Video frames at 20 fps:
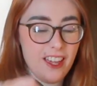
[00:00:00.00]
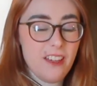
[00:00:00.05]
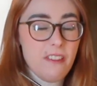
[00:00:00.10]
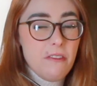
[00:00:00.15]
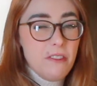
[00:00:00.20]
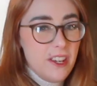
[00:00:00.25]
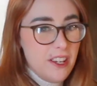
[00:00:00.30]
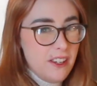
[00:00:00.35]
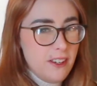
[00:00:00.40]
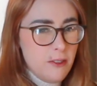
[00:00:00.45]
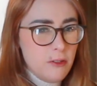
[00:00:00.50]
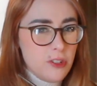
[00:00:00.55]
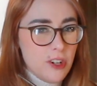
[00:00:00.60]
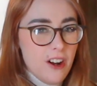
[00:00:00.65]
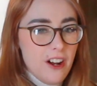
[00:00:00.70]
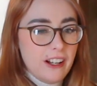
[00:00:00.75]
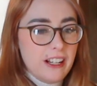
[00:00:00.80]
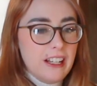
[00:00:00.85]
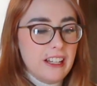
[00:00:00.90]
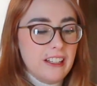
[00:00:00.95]
Thank you,
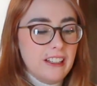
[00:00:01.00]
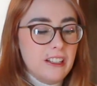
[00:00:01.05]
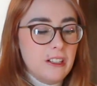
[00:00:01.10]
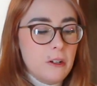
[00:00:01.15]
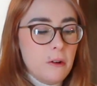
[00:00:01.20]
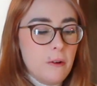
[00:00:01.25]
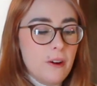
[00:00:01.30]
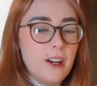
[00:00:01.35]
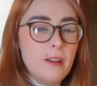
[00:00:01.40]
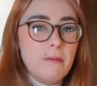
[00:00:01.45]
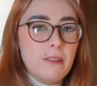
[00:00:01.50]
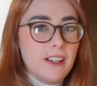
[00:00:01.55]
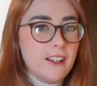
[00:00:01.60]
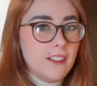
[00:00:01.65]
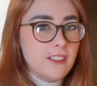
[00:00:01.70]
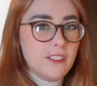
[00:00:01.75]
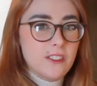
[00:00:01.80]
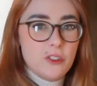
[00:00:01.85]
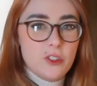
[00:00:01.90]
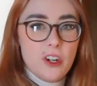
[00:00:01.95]
Johnny. You know what?
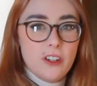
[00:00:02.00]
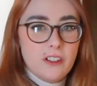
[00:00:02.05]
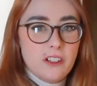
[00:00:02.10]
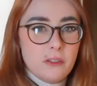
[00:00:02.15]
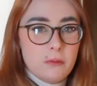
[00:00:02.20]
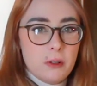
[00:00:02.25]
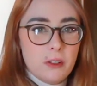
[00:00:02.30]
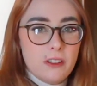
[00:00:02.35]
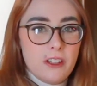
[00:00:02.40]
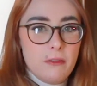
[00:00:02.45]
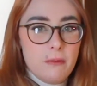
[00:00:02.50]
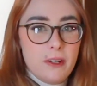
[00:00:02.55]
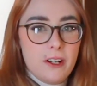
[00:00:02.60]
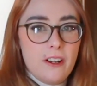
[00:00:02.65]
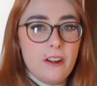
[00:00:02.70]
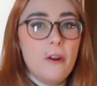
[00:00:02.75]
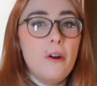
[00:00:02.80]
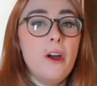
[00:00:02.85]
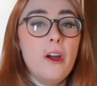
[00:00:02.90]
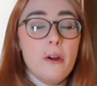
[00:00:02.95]
Because it's Johnny's birthday
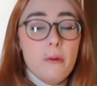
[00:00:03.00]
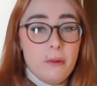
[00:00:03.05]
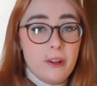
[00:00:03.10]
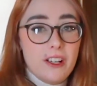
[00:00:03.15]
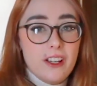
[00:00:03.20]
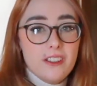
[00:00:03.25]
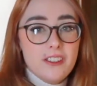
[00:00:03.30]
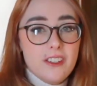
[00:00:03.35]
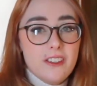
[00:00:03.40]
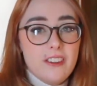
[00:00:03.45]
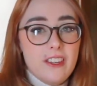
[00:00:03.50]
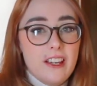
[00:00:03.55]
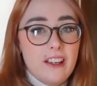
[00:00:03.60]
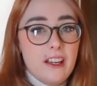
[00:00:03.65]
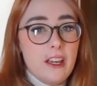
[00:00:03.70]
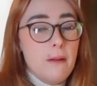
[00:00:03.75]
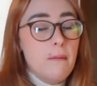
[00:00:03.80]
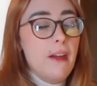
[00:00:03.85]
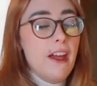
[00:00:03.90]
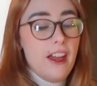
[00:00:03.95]
video, we get to thank
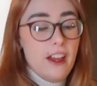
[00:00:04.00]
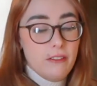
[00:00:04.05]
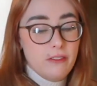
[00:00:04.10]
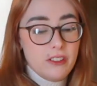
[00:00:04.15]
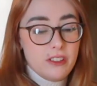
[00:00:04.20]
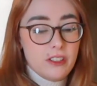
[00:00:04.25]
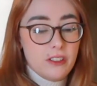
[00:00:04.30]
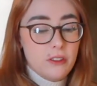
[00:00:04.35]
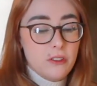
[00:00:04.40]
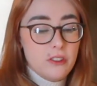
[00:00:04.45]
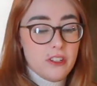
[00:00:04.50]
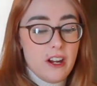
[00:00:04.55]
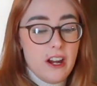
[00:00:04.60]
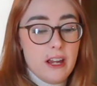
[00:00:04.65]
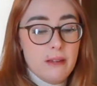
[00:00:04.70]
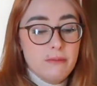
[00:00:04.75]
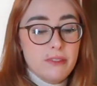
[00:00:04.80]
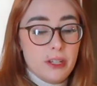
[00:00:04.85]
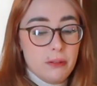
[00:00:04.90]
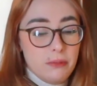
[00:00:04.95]
him every single
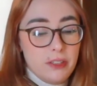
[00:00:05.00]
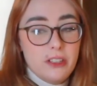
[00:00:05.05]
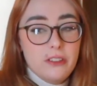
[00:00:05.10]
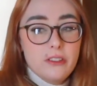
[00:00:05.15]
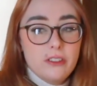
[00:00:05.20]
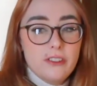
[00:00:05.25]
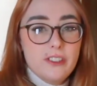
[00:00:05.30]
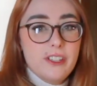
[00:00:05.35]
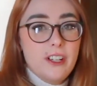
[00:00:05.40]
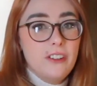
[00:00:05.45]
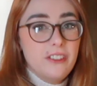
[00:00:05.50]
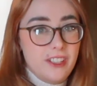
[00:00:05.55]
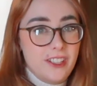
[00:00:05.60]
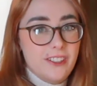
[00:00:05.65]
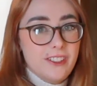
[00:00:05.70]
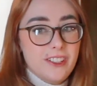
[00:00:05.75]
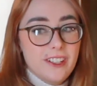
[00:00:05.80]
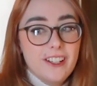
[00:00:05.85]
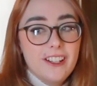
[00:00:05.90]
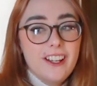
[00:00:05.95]
time something turns out
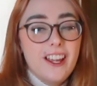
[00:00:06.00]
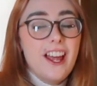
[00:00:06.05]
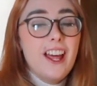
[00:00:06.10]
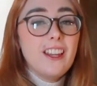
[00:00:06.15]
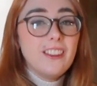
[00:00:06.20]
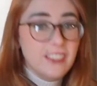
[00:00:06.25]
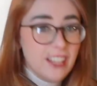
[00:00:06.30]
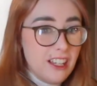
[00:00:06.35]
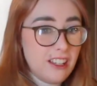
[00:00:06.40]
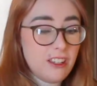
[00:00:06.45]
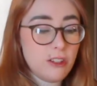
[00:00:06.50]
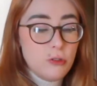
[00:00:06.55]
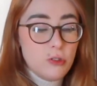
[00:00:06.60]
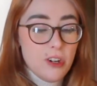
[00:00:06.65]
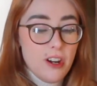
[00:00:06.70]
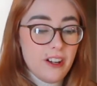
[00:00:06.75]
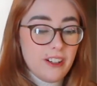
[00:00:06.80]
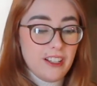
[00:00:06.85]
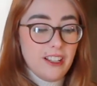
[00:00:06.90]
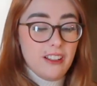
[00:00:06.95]
decent. Thank you,
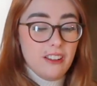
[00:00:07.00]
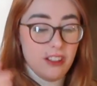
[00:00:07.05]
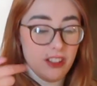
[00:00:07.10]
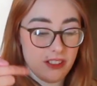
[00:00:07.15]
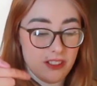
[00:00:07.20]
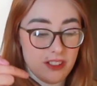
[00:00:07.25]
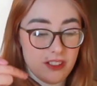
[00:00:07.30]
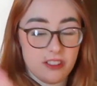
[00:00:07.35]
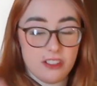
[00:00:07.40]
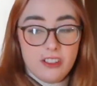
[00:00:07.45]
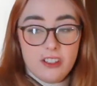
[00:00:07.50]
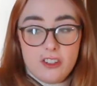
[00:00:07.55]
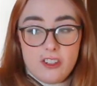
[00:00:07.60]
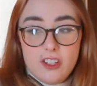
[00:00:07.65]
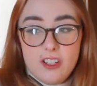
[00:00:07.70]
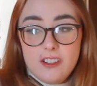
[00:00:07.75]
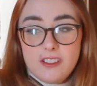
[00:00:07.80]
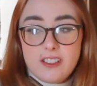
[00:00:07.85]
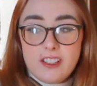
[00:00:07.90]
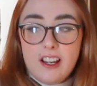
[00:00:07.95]
Johnny. This is
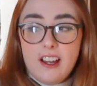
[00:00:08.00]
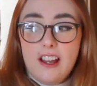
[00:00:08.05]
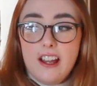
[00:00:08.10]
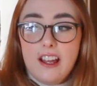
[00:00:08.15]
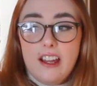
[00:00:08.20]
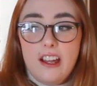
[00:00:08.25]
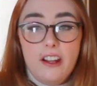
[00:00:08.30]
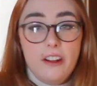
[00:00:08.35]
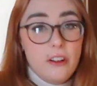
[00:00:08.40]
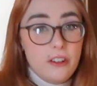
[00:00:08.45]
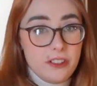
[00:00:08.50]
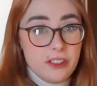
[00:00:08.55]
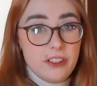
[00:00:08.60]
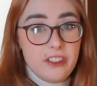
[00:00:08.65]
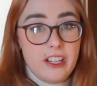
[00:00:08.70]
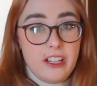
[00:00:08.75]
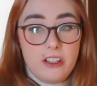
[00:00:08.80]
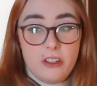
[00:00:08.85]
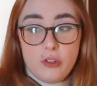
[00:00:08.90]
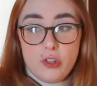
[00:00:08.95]
delicious. And also
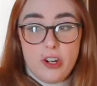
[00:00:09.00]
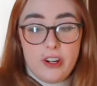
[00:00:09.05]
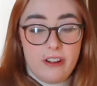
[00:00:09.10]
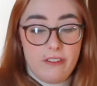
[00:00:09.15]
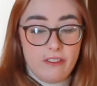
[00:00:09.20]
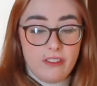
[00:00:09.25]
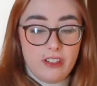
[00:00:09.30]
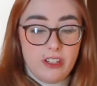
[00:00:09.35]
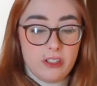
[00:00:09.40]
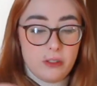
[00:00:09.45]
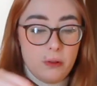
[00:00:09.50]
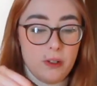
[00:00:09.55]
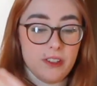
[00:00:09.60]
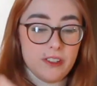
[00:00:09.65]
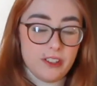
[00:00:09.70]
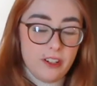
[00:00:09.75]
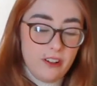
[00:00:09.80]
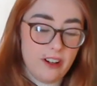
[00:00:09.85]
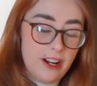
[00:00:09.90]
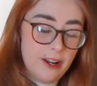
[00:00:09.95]
thank you, Johnny, for these ones.
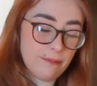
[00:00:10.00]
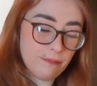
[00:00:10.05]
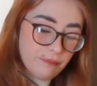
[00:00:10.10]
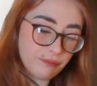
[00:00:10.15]
All right.